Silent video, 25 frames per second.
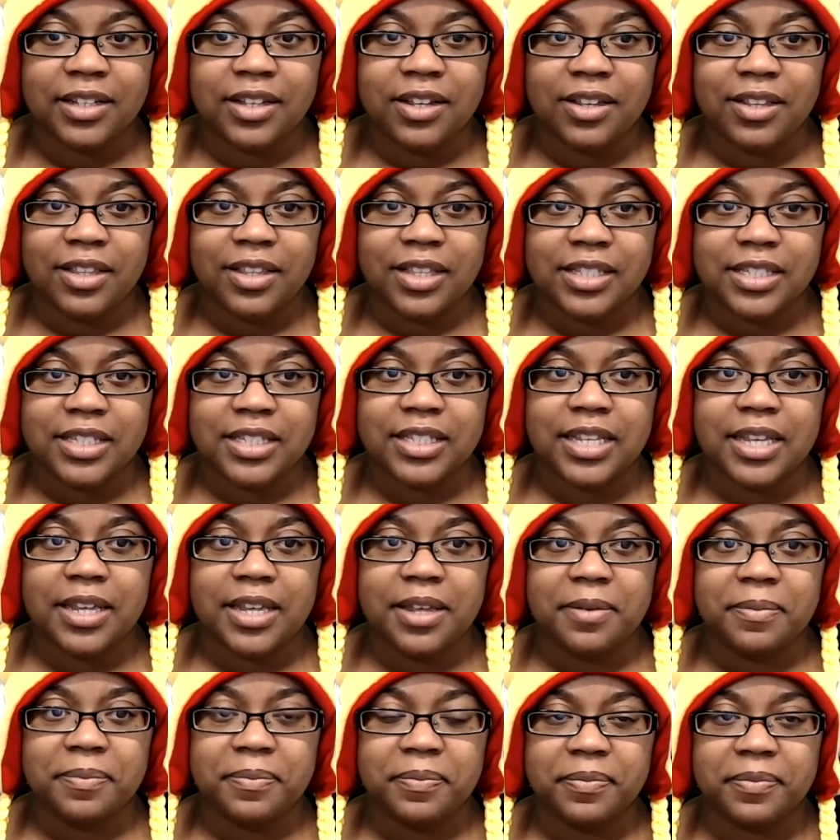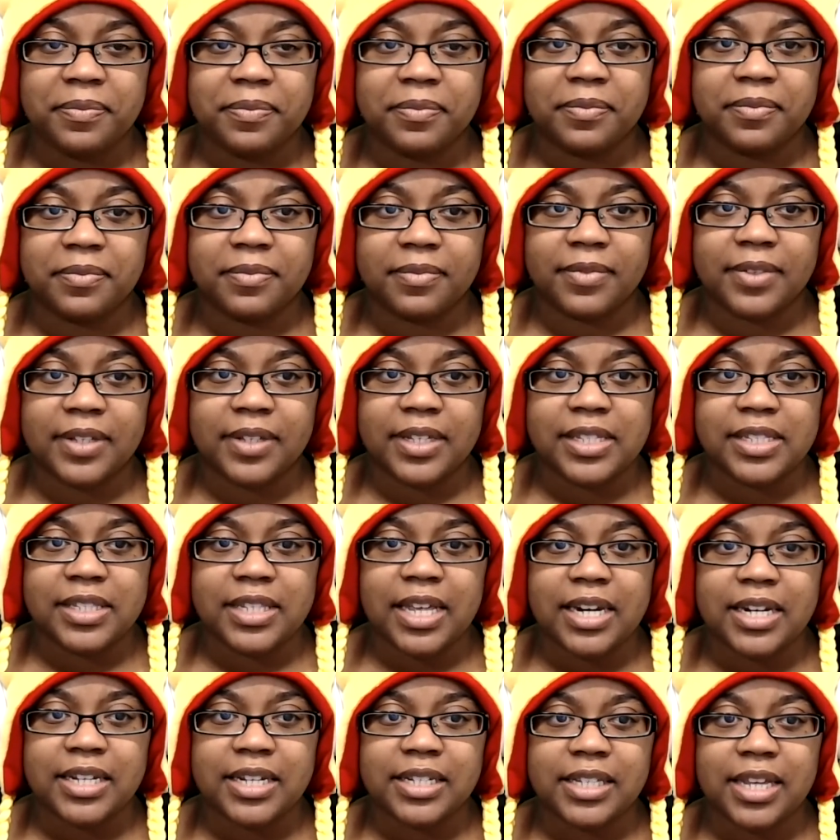Oh, this is him
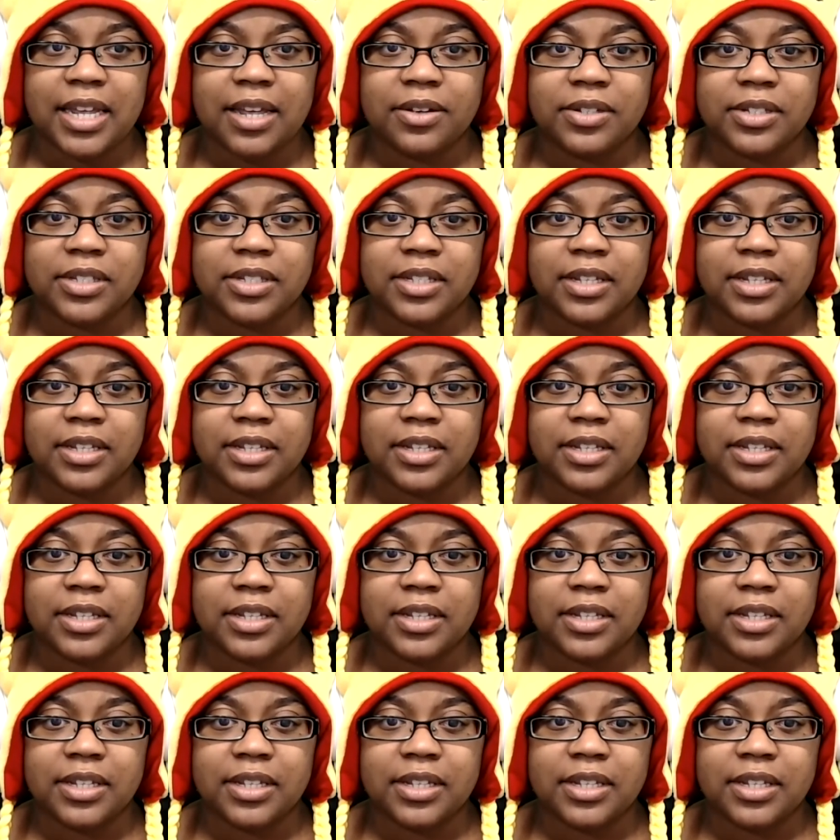inside his house.